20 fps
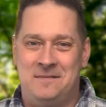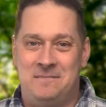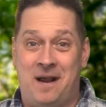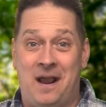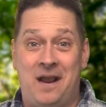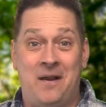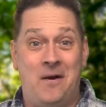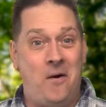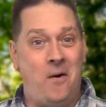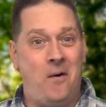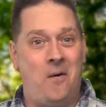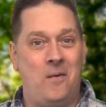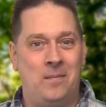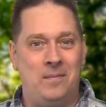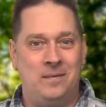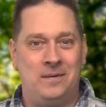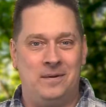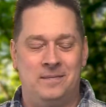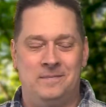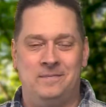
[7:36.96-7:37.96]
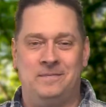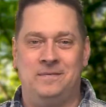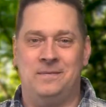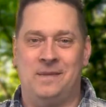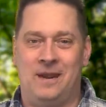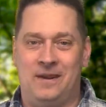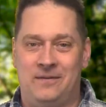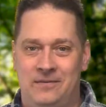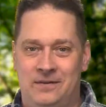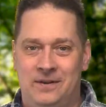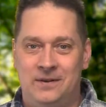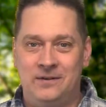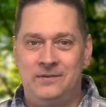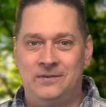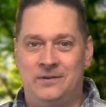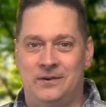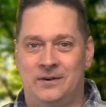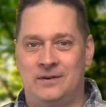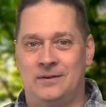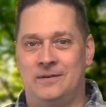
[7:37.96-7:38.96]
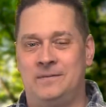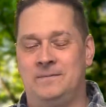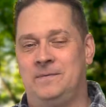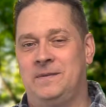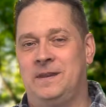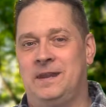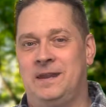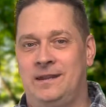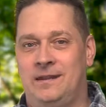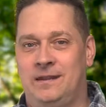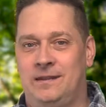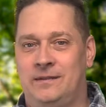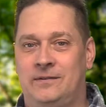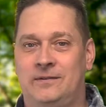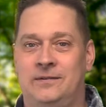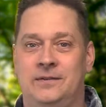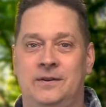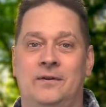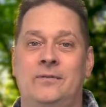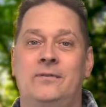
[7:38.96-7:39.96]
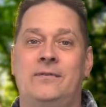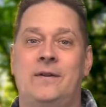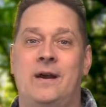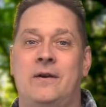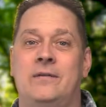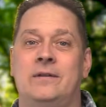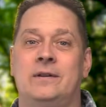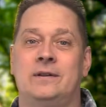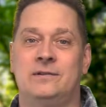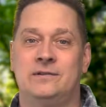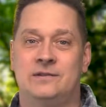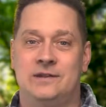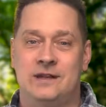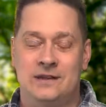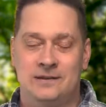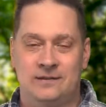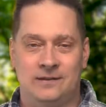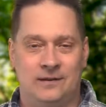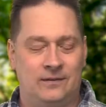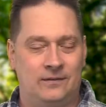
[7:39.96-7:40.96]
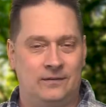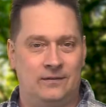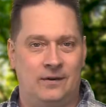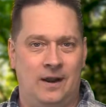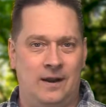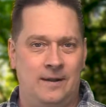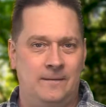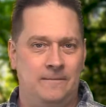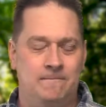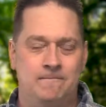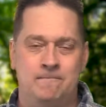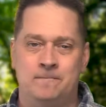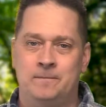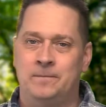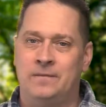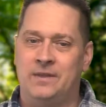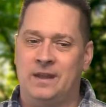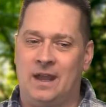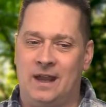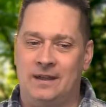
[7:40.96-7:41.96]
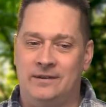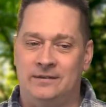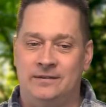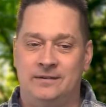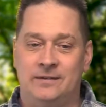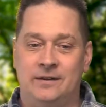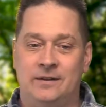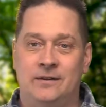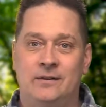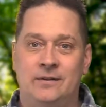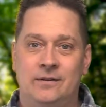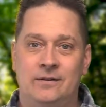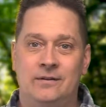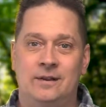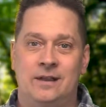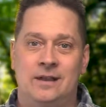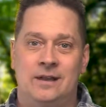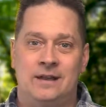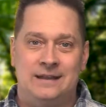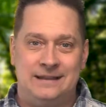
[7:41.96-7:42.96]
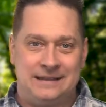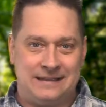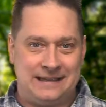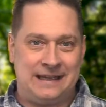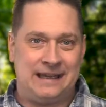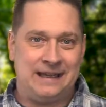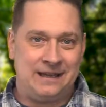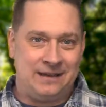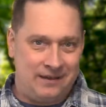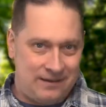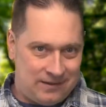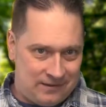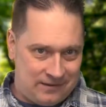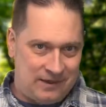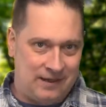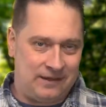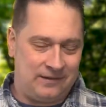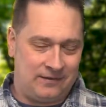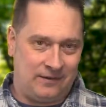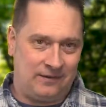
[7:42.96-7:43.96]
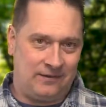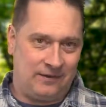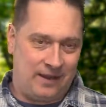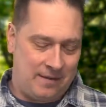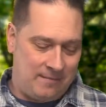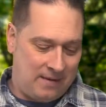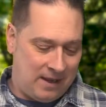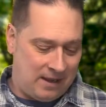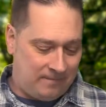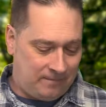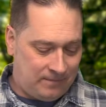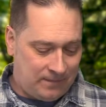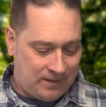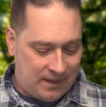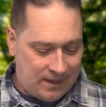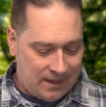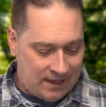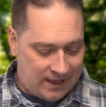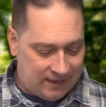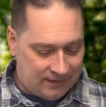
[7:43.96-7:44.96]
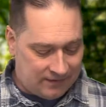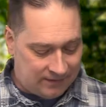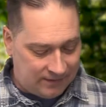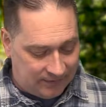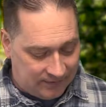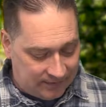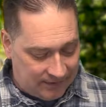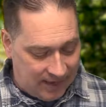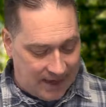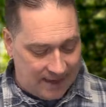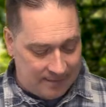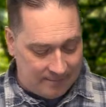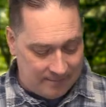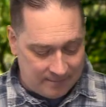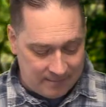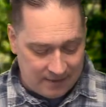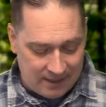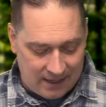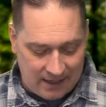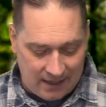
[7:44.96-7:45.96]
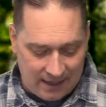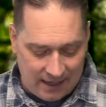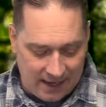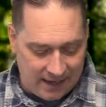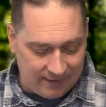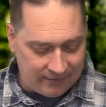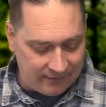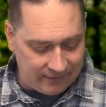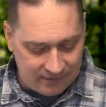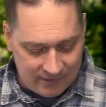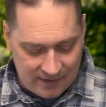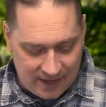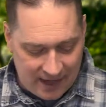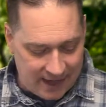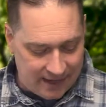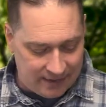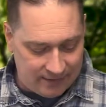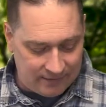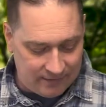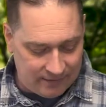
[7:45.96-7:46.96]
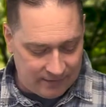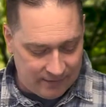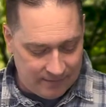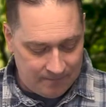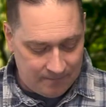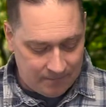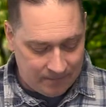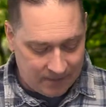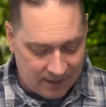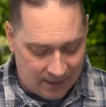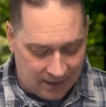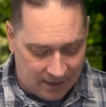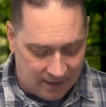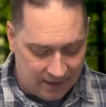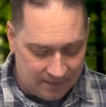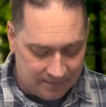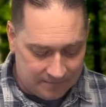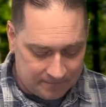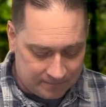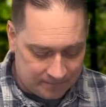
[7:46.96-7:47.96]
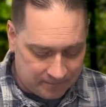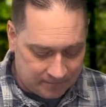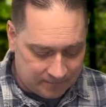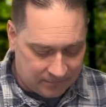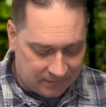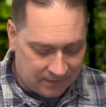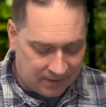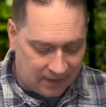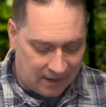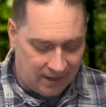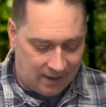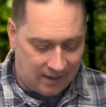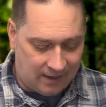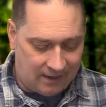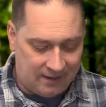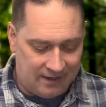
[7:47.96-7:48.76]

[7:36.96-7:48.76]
my hope, my future is still found in Jesus, right? I still need Jesus. Amen? He's the same. He, hasn't changed. Uh, uh,